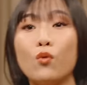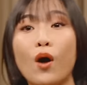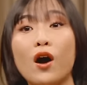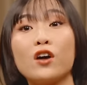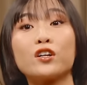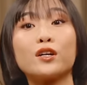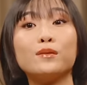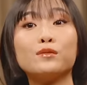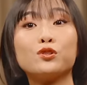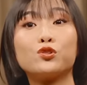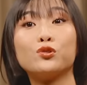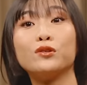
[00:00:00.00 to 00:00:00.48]

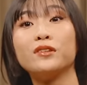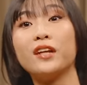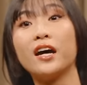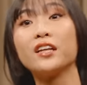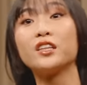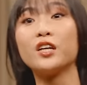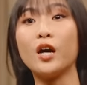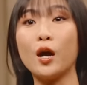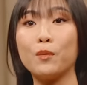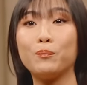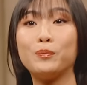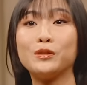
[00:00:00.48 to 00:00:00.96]
welcome to
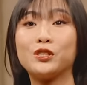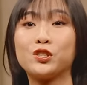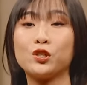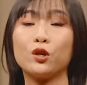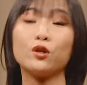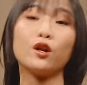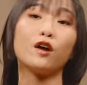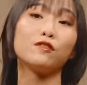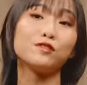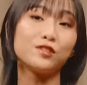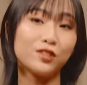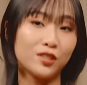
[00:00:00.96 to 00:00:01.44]
another
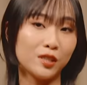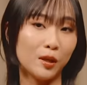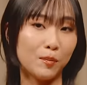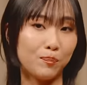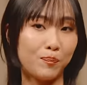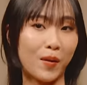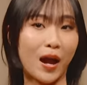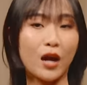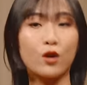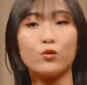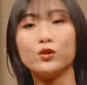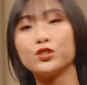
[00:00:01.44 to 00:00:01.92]
episode of
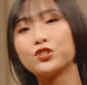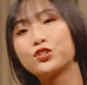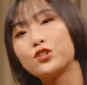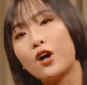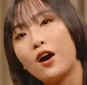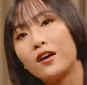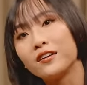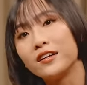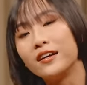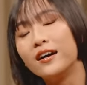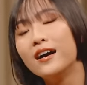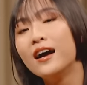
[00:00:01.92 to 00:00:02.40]
Sit Back with
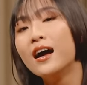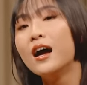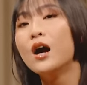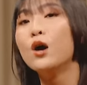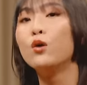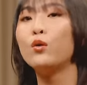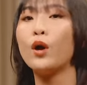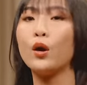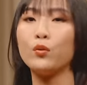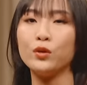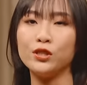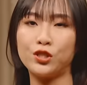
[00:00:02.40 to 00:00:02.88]
Sonia,
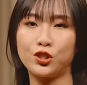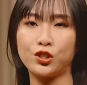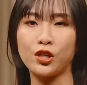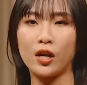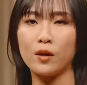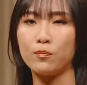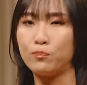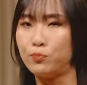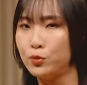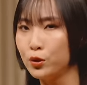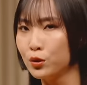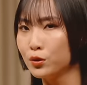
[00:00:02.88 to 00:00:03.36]
where we
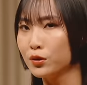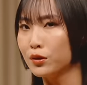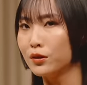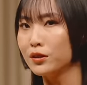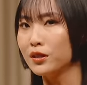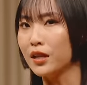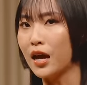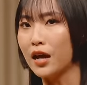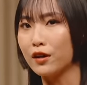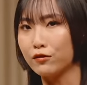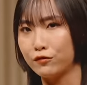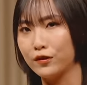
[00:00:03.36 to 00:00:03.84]
share
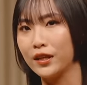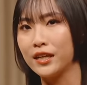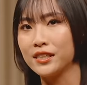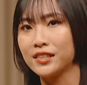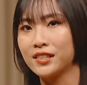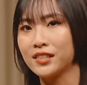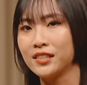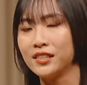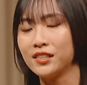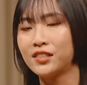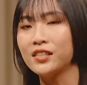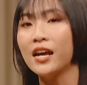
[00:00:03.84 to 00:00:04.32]
brutal life
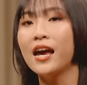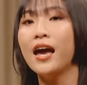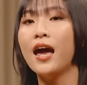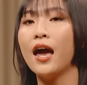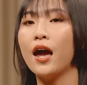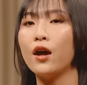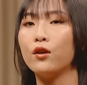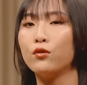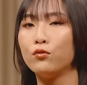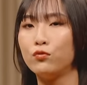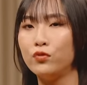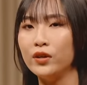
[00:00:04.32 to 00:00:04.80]
lessons.
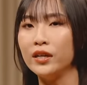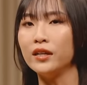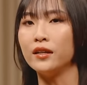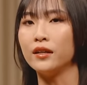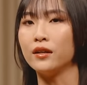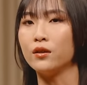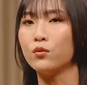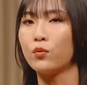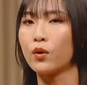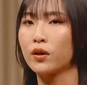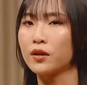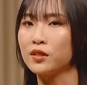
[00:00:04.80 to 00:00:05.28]
And
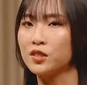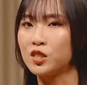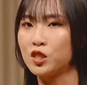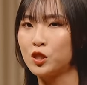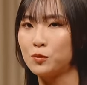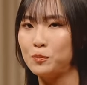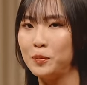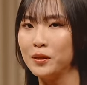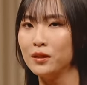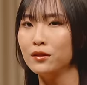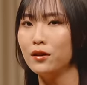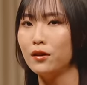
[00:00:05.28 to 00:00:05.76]
really, we're going
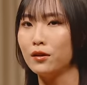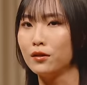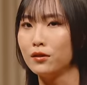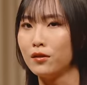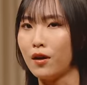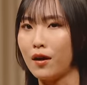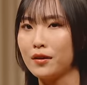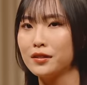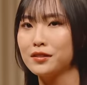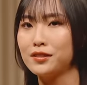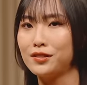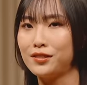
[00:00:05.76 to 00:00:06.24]
to spill a
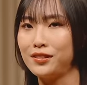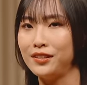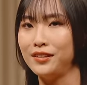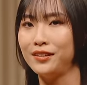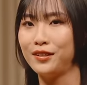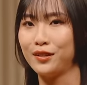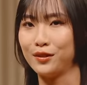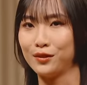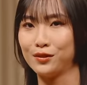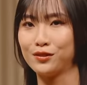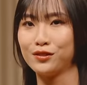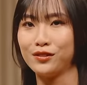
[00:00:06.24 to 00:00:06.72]
lot of
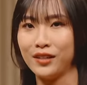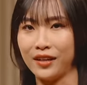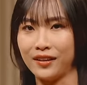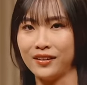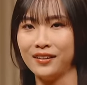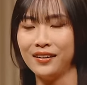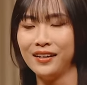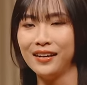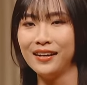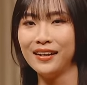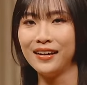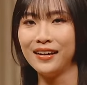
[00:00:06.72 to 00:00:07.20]
tea here today,